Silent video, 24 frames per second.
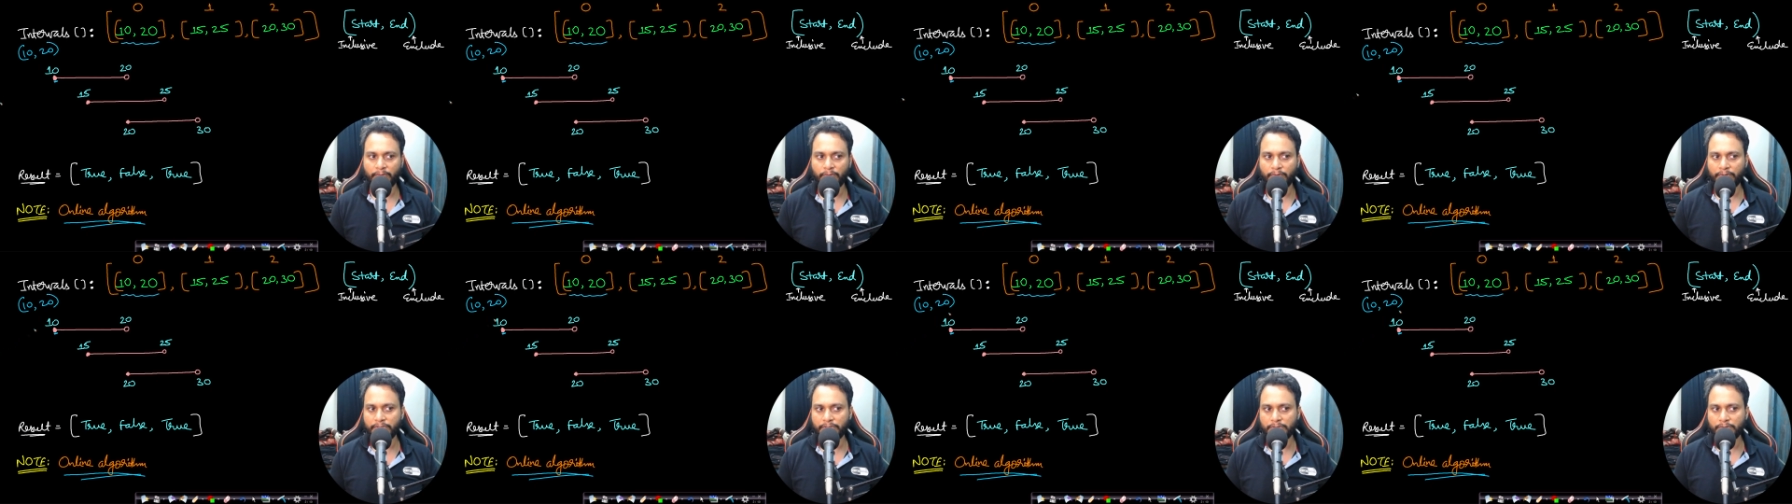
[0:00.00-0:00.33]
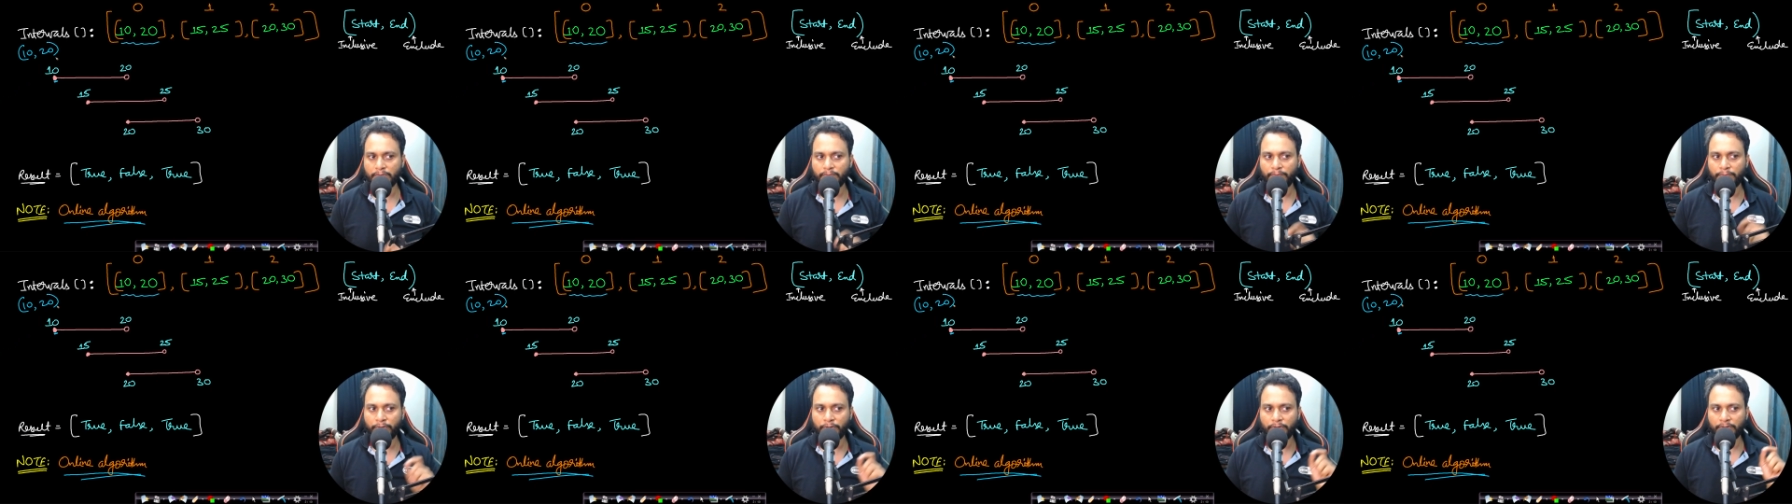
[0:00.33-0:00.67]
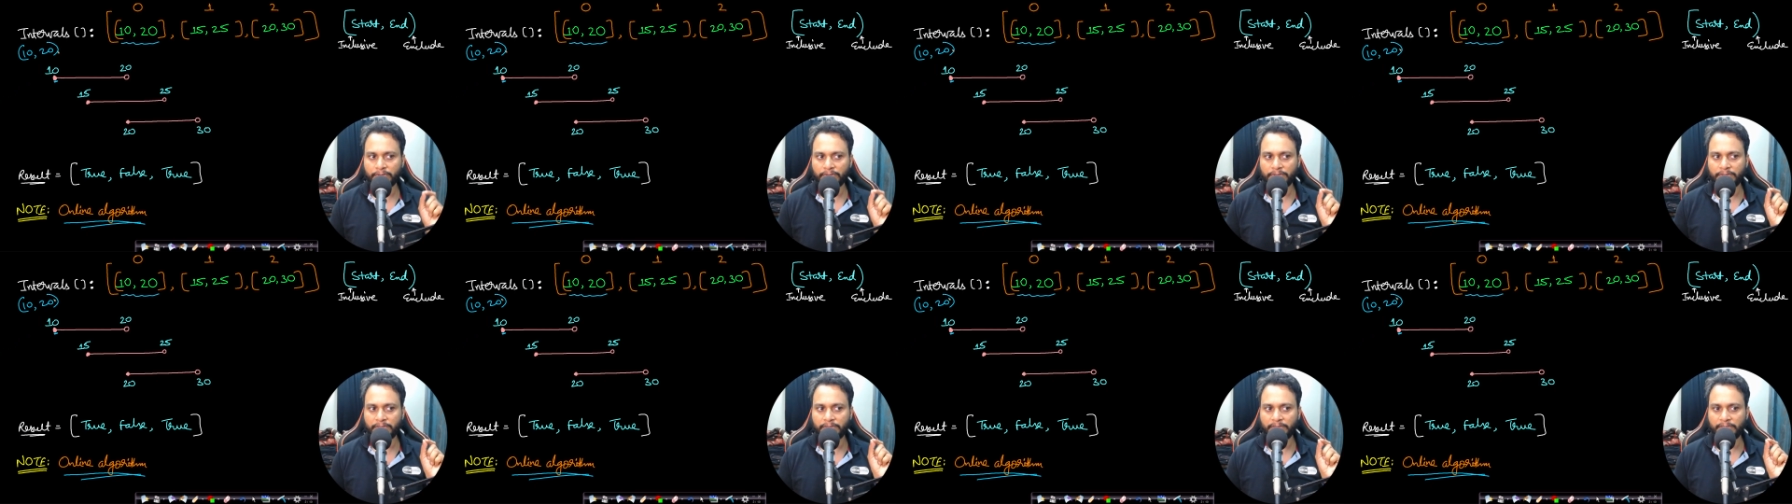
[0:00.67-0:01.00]
okay so for
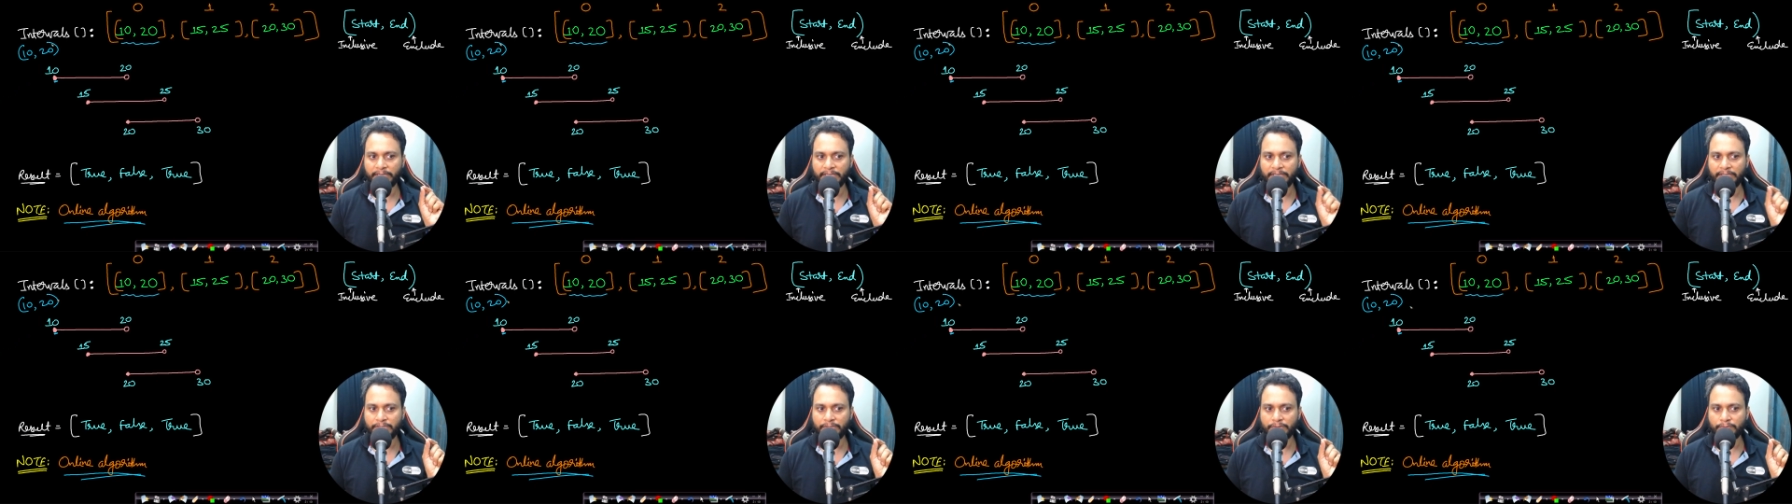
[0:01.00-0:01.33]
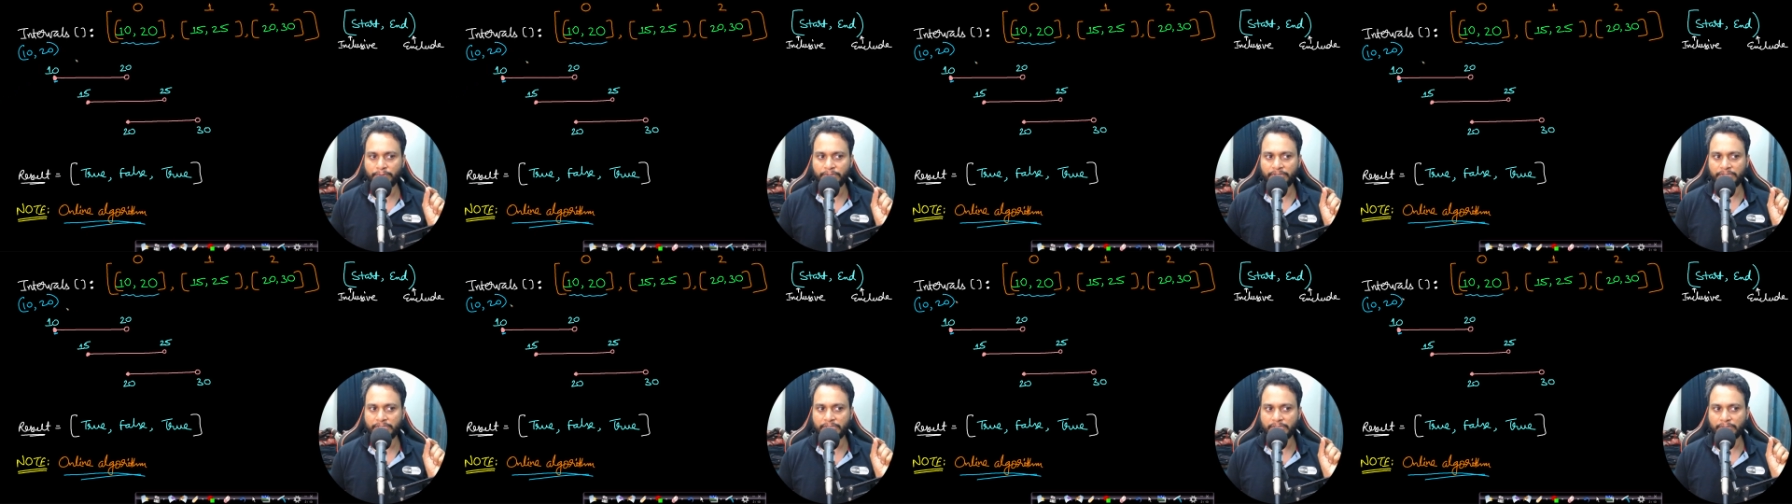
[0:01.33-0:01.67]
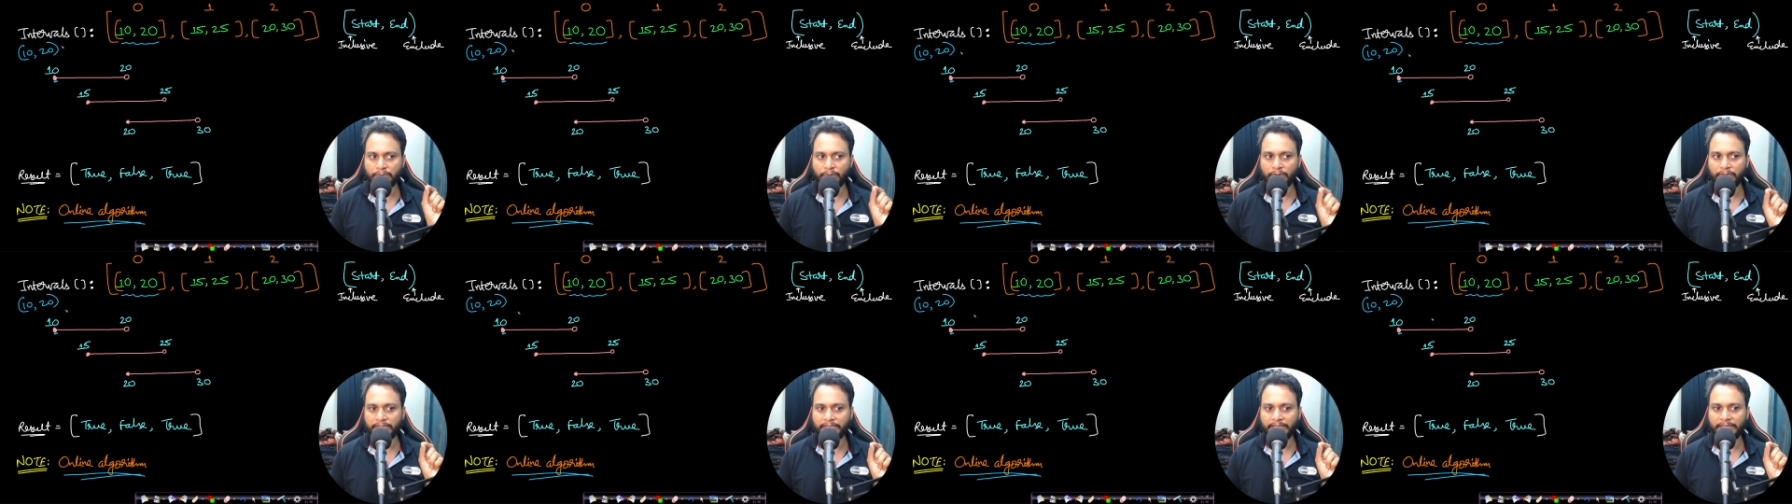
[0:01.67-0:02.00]
the range which is
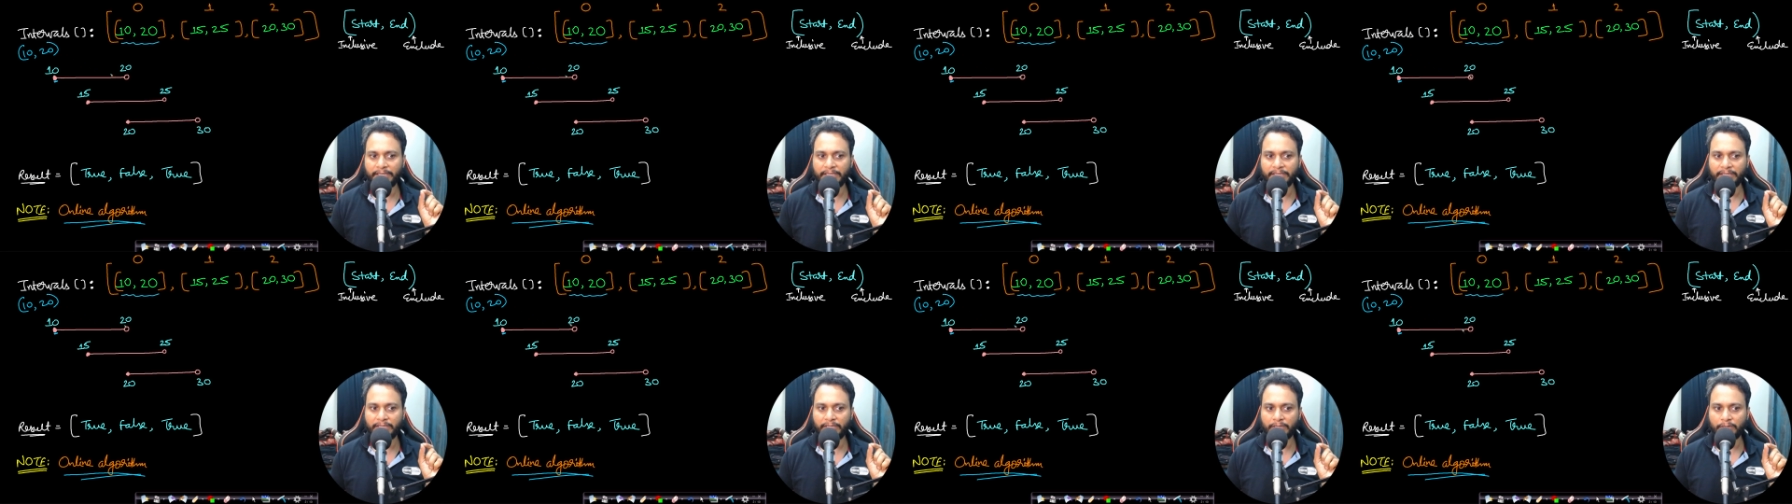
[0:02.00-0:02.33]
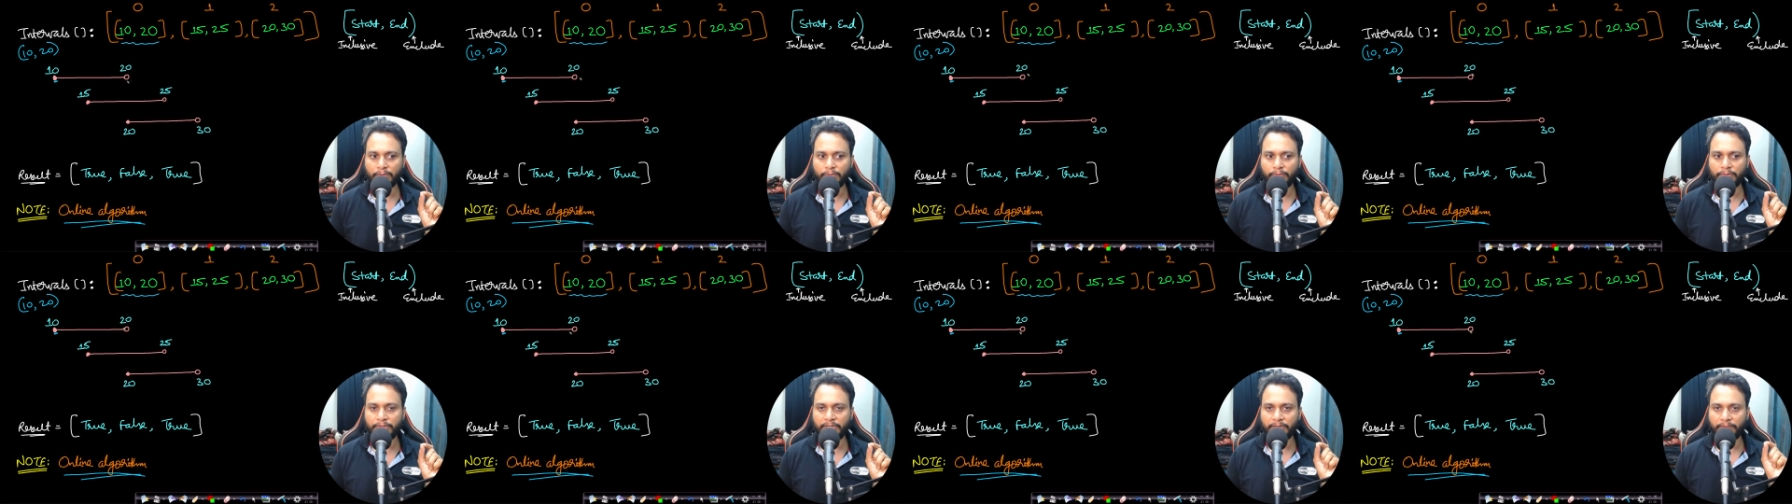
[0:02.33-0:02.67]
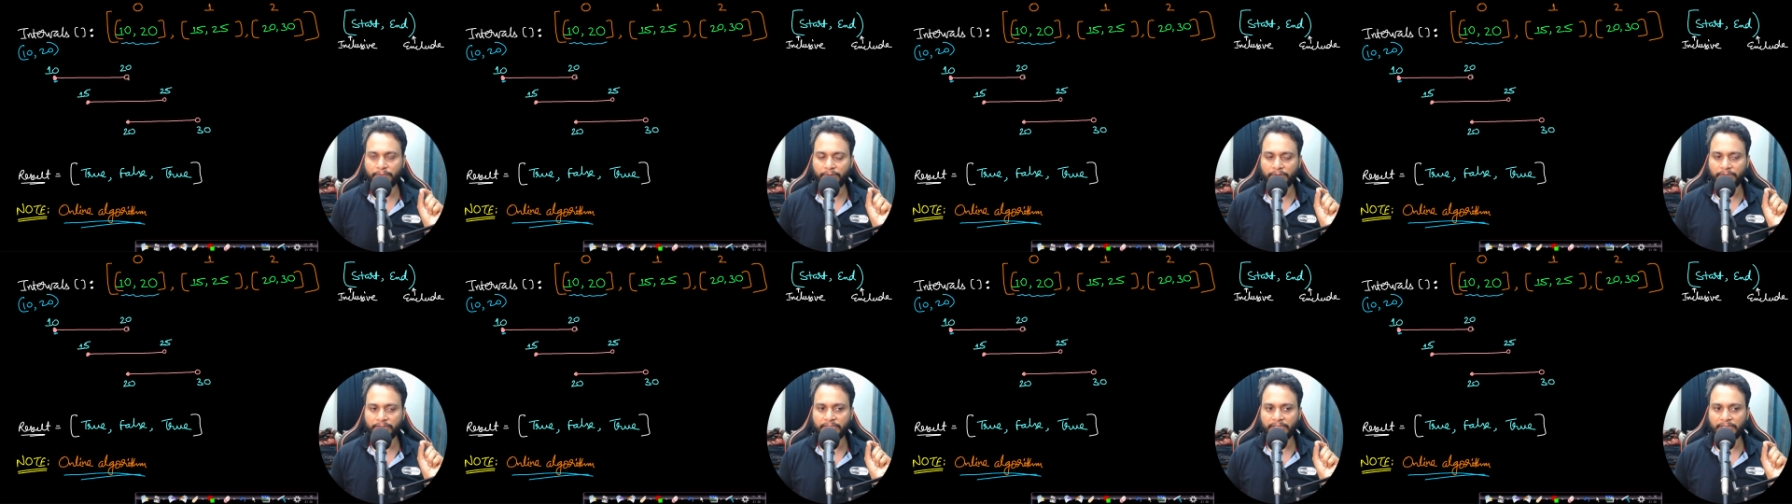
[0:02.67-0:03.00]
not getting
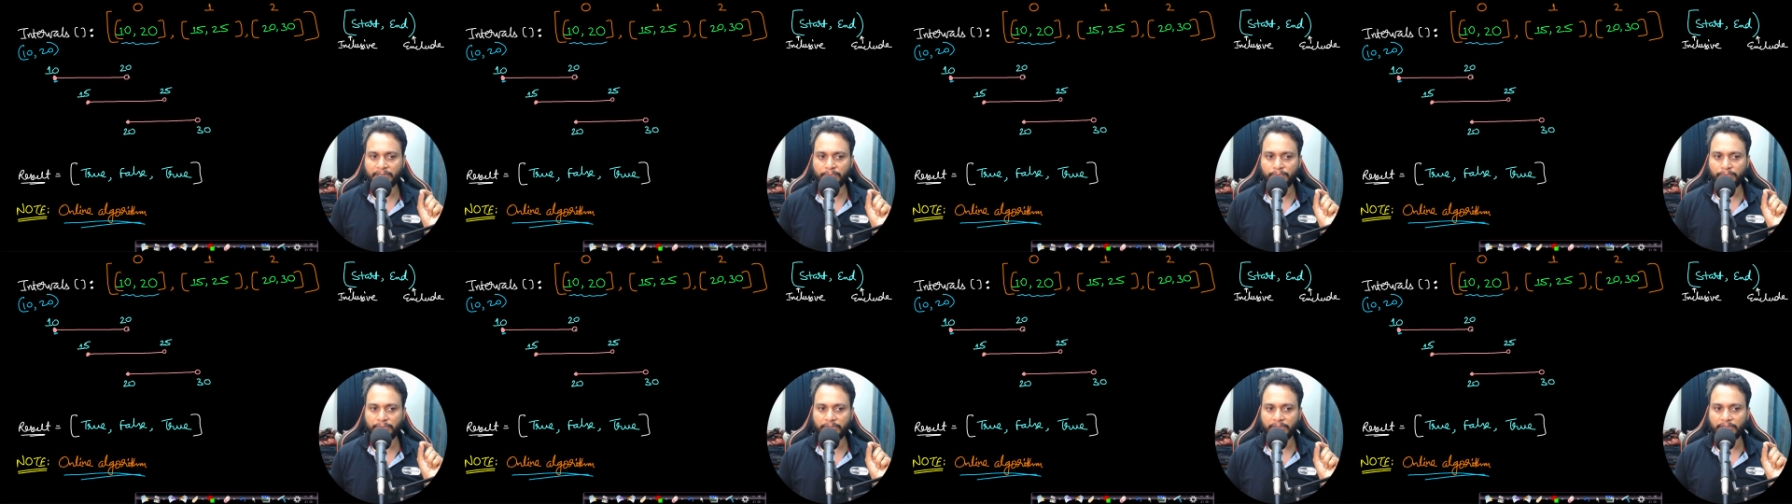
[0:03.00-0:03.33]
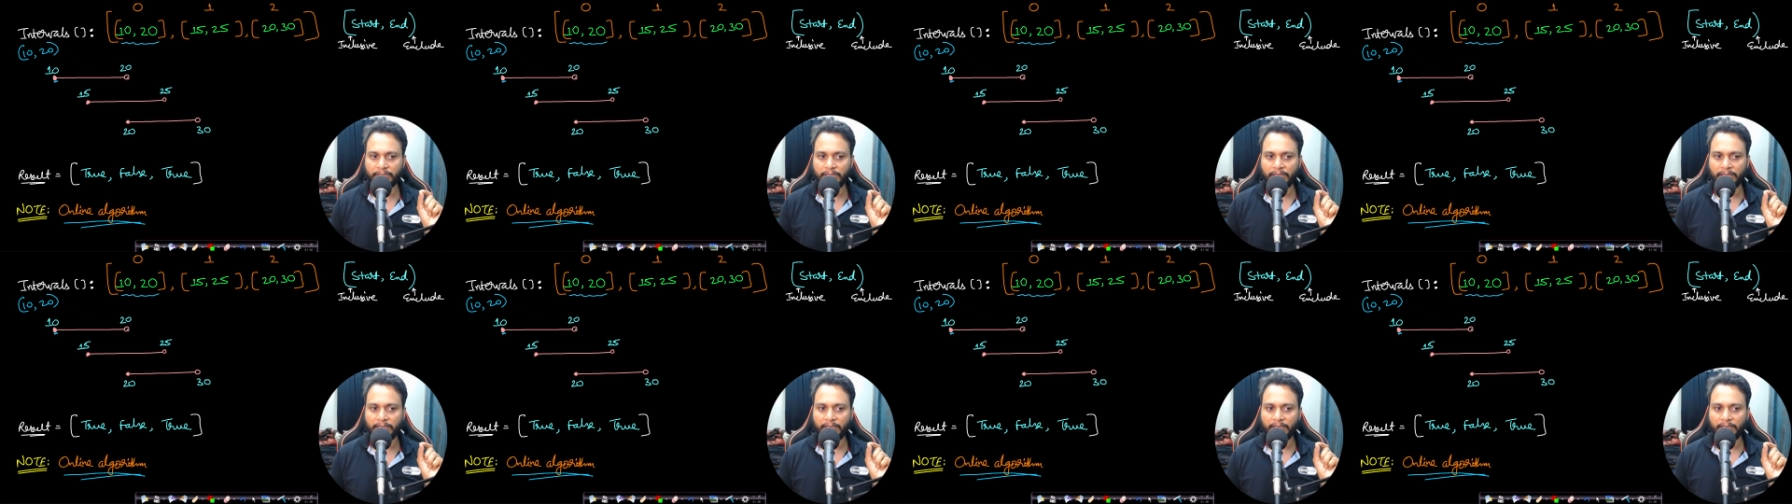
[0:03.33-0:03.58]
included for the number